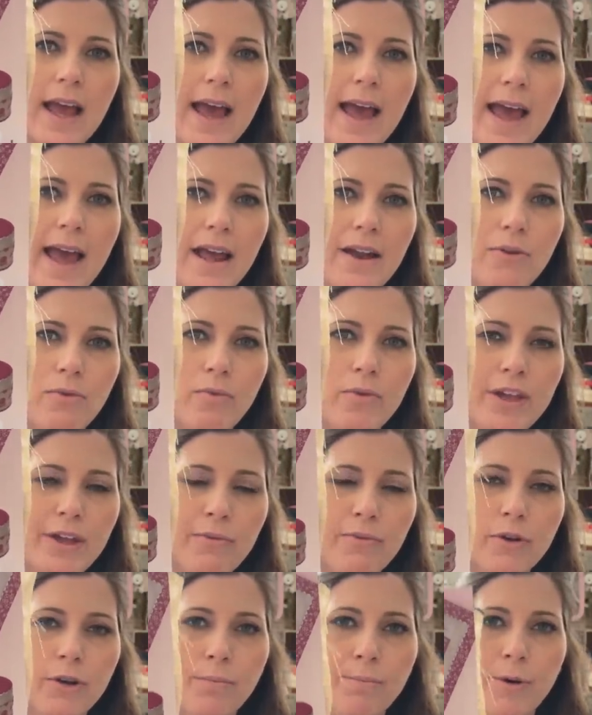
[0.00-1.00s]
And we
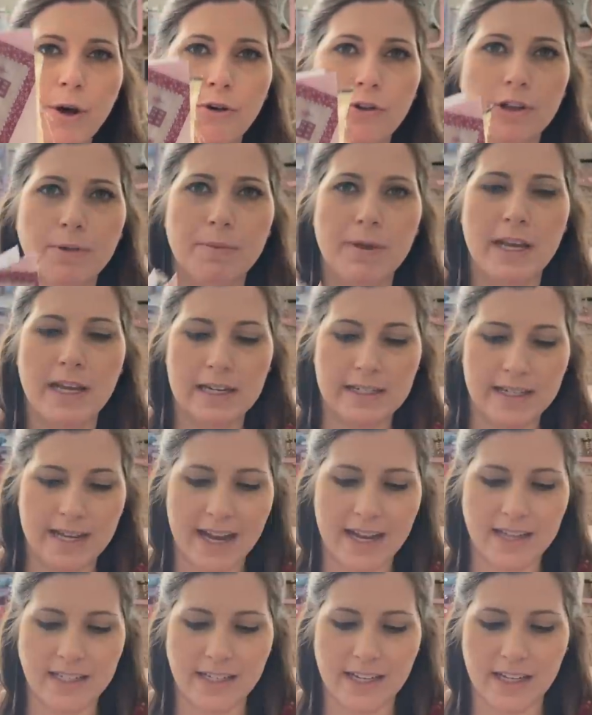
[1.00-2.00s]
will both be
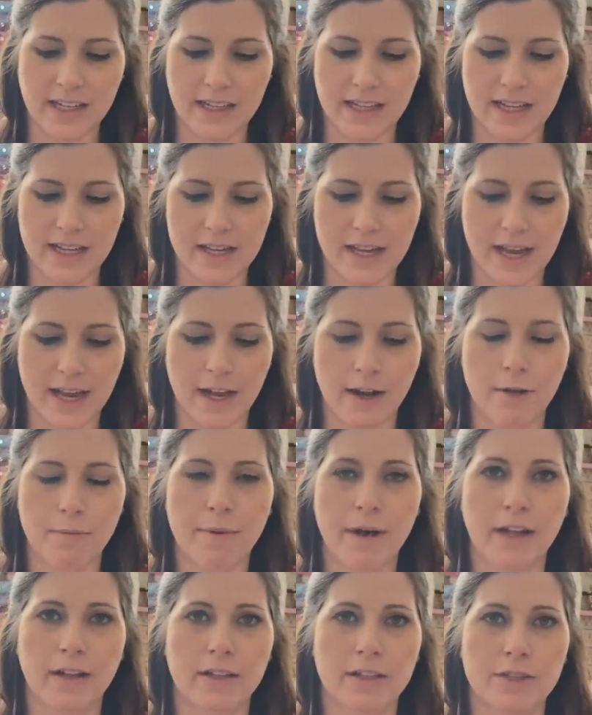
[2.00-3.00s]
attending the
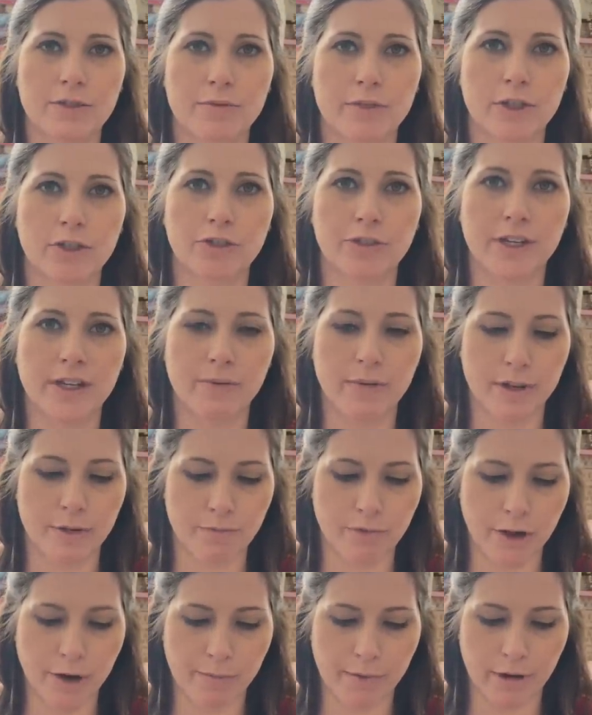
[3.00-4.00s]
Annabella's retreat with
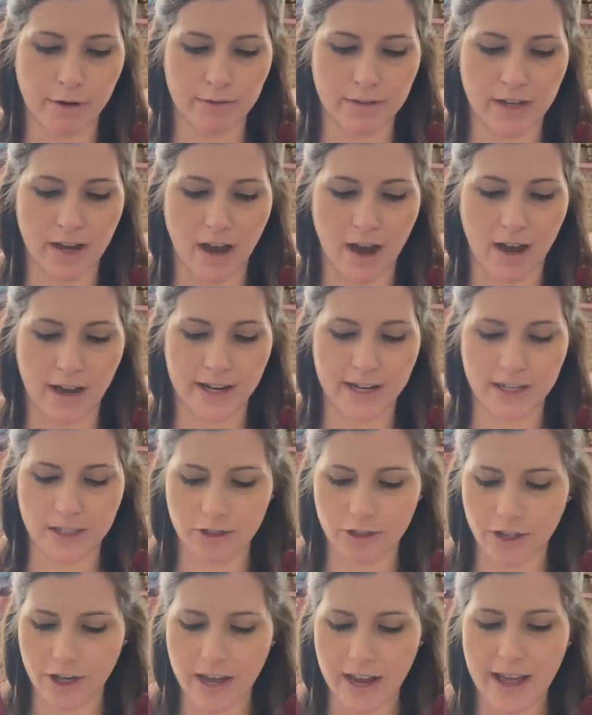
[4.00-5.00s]
Primrose
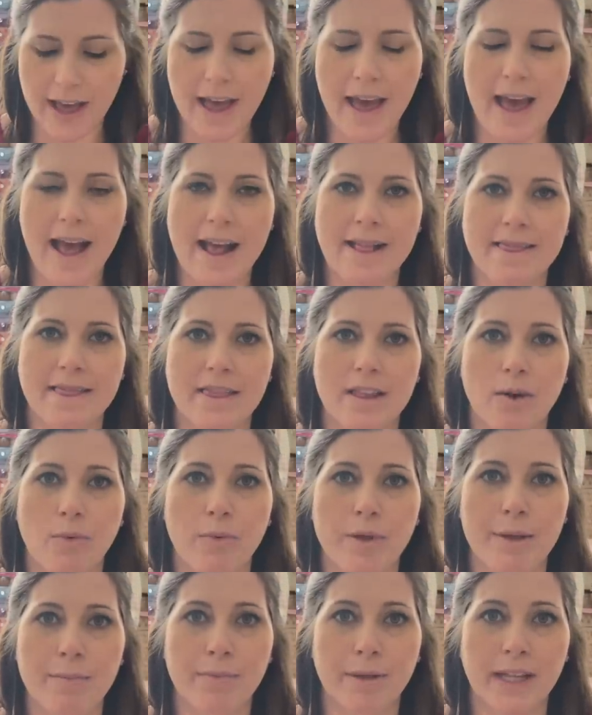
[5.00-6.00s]
Cottage, and
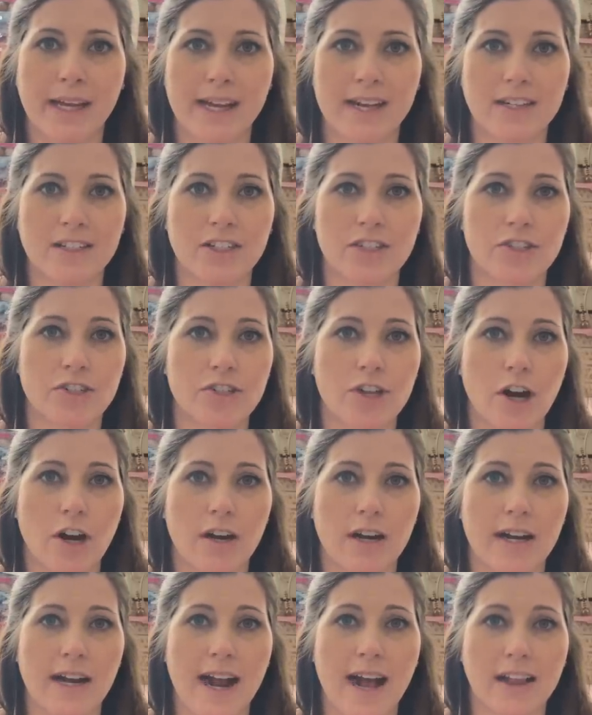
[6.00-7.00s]
we plan to
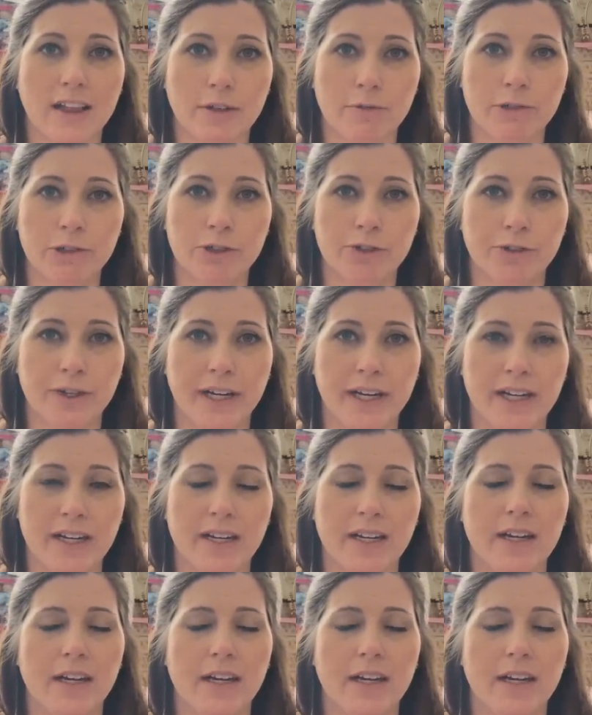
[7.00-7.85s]
start it at the retreat.